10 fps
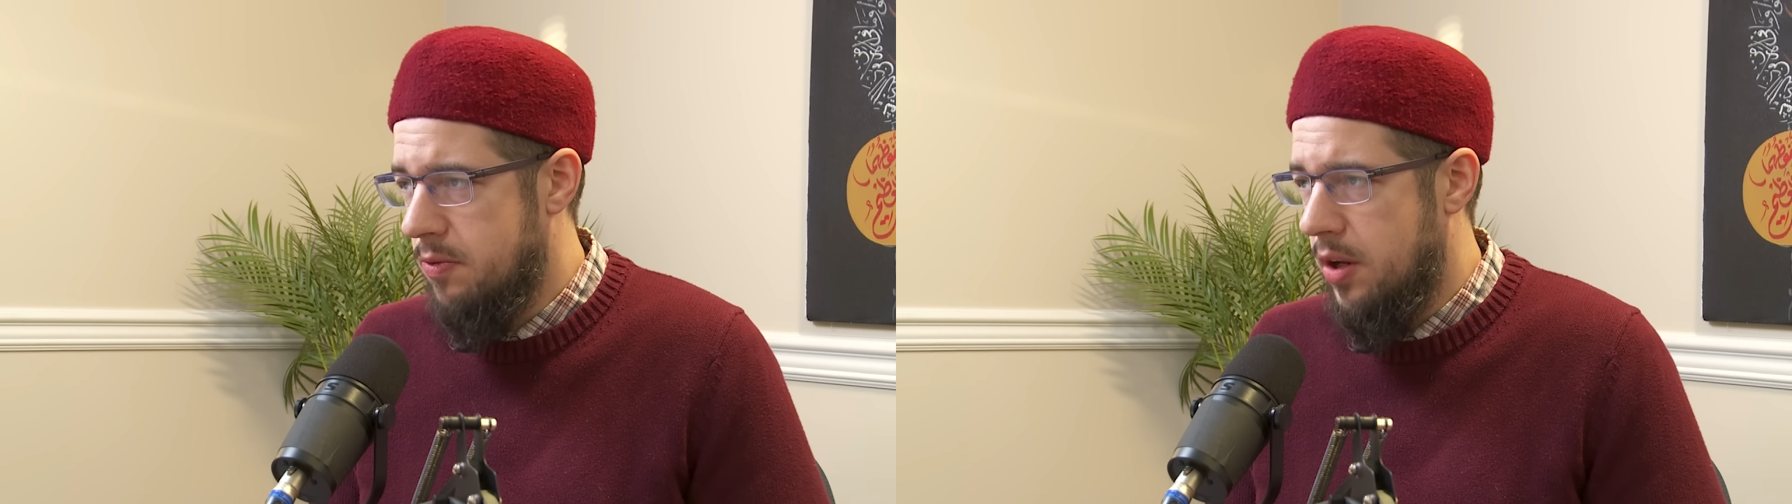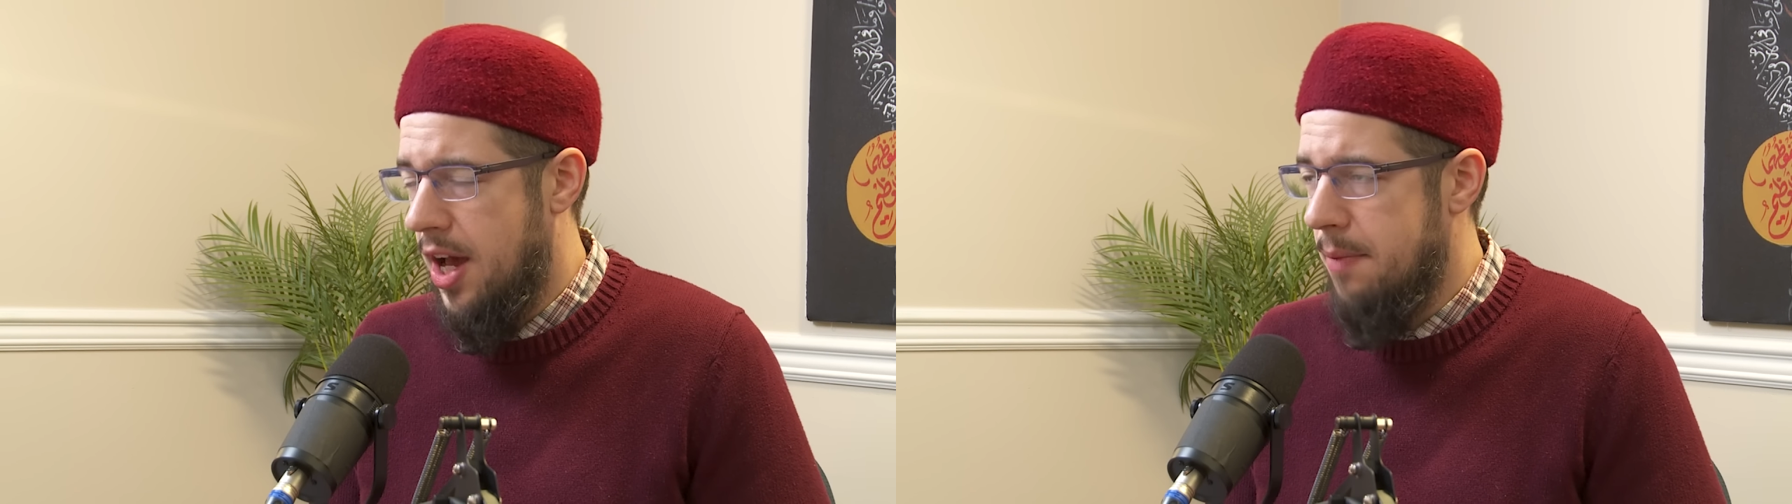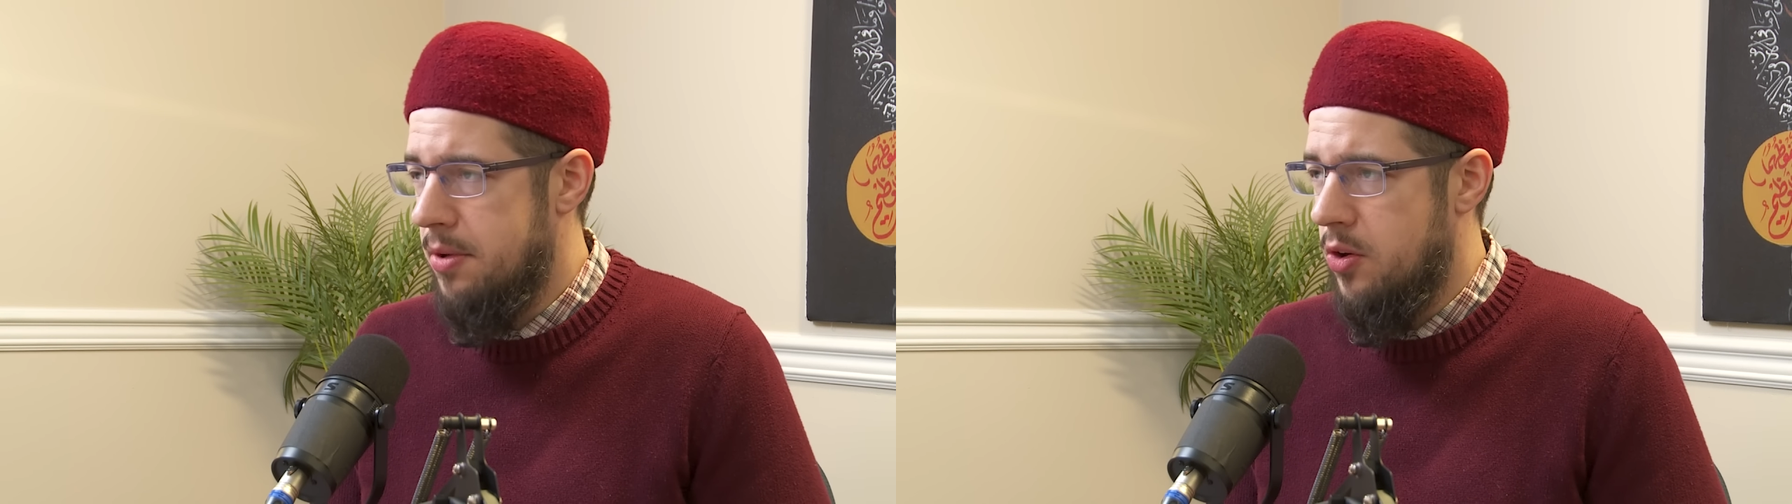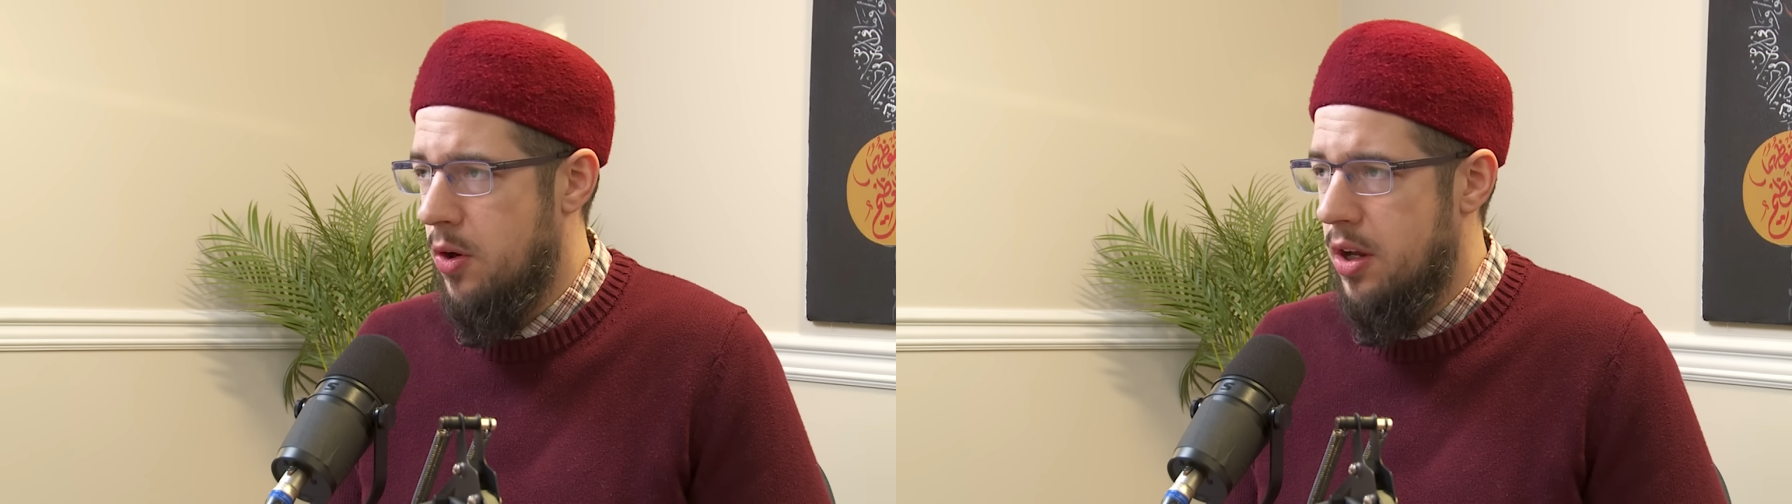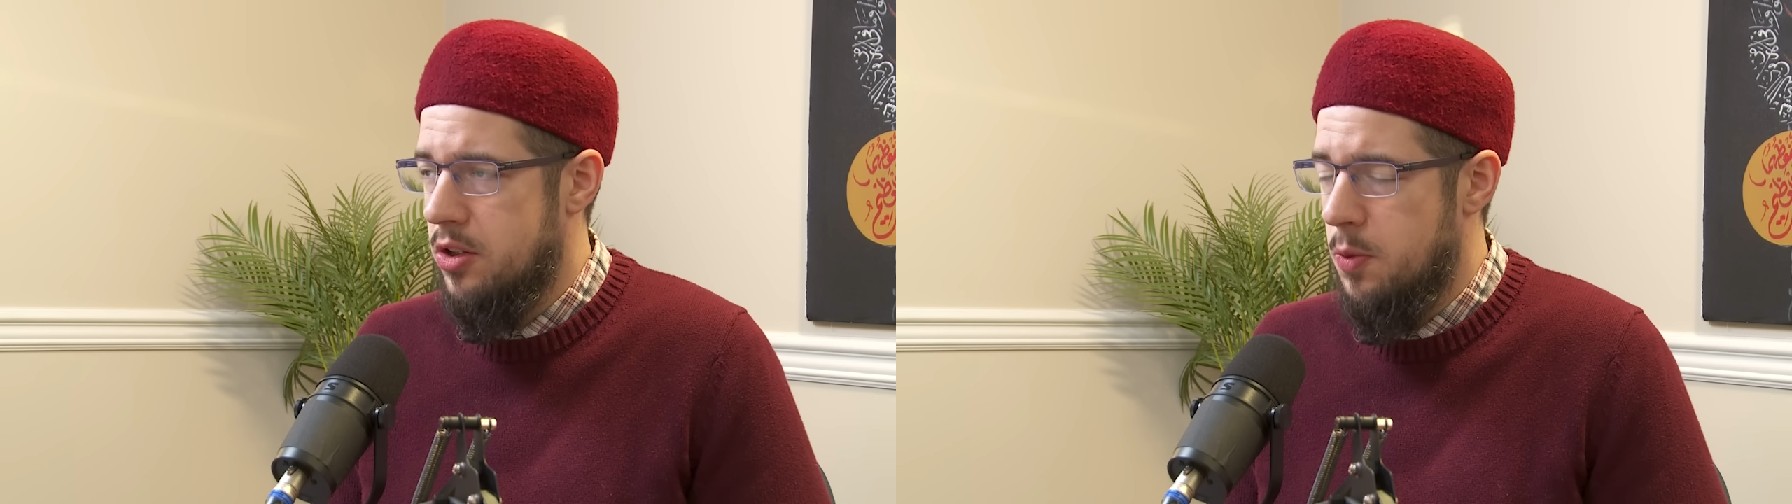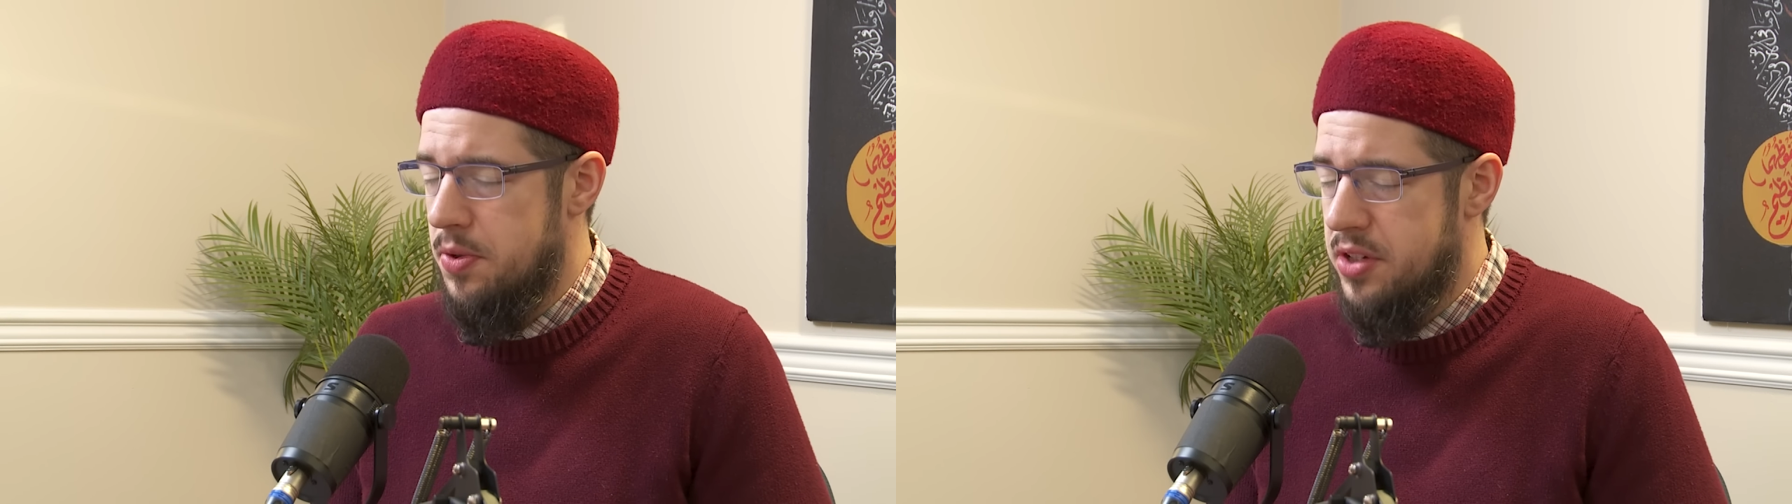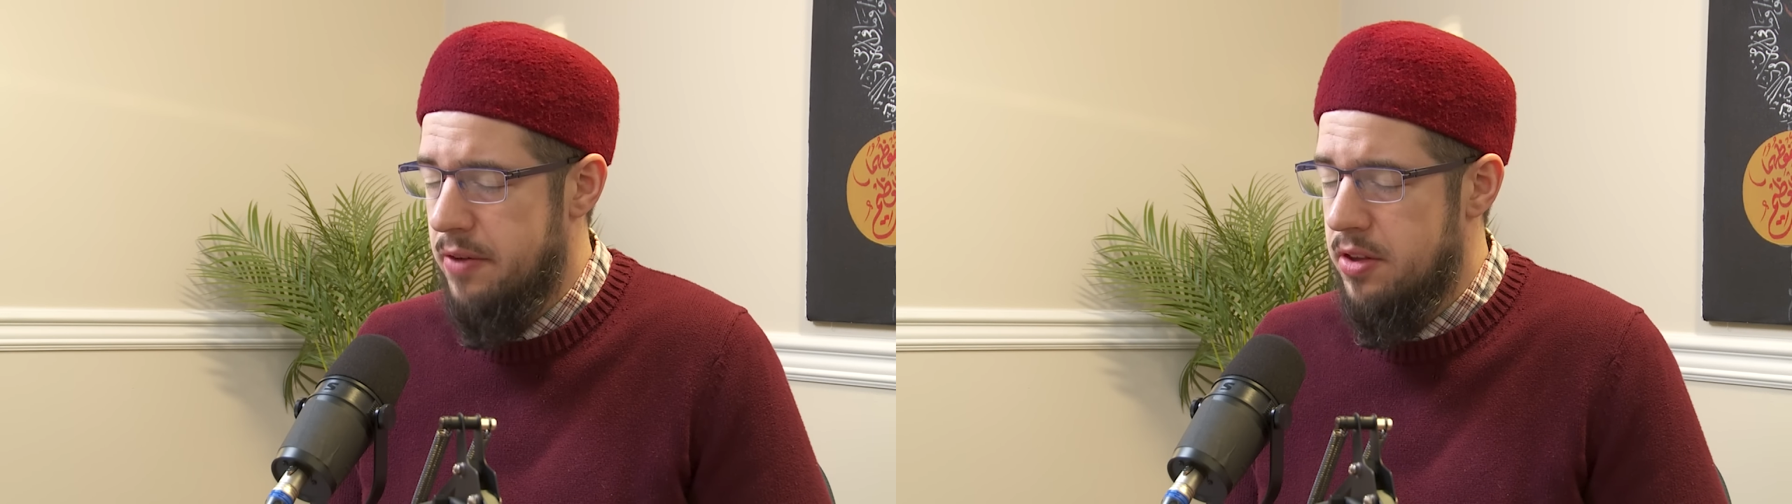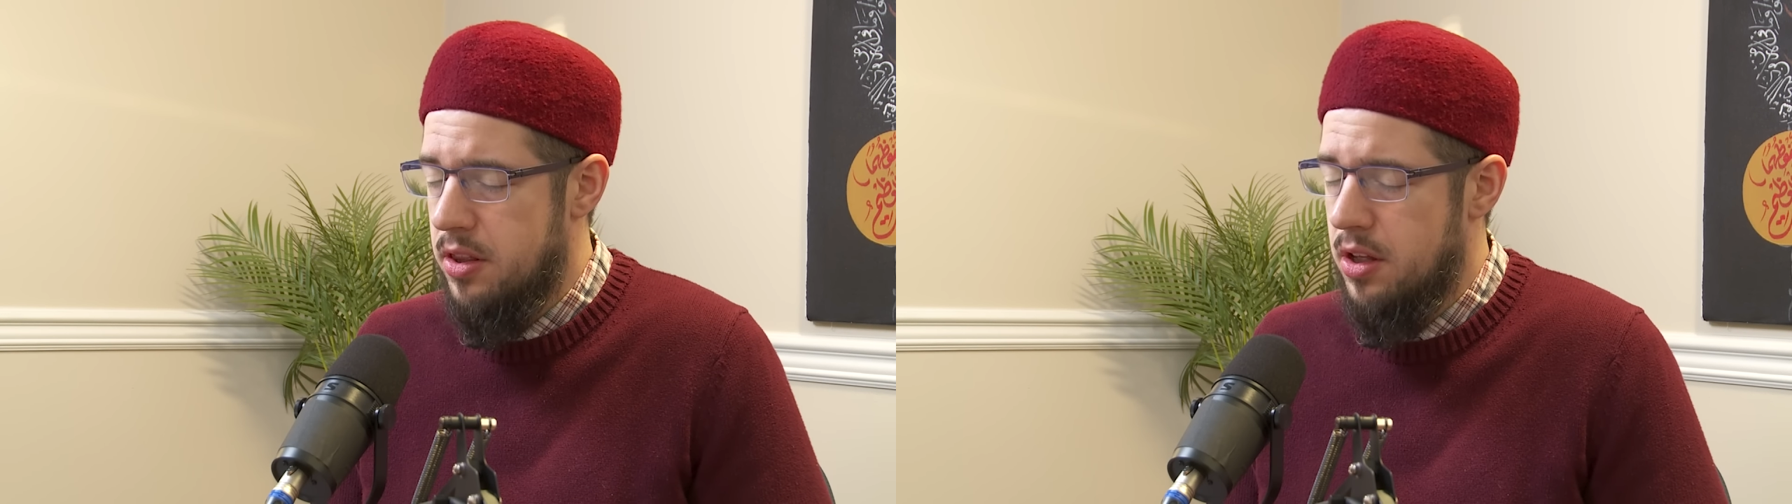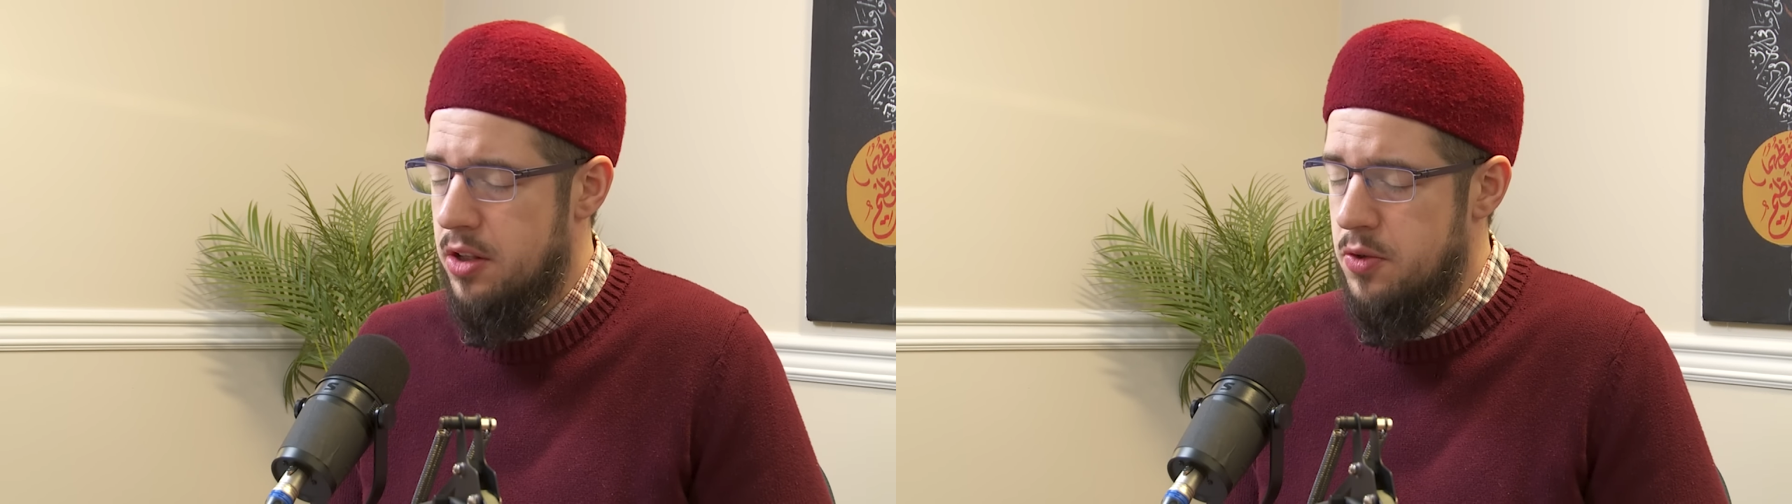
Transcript: what happened on October 7th,